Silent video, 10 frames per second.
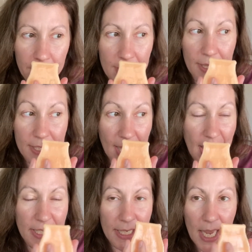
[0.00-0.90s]
to the
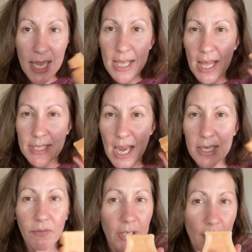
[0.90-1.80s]
scent. That's kind
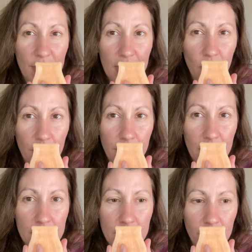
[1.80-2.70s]
of what I'm getting with
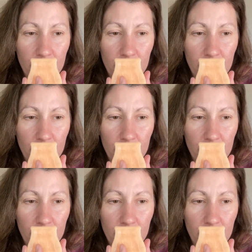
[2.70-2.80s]
this.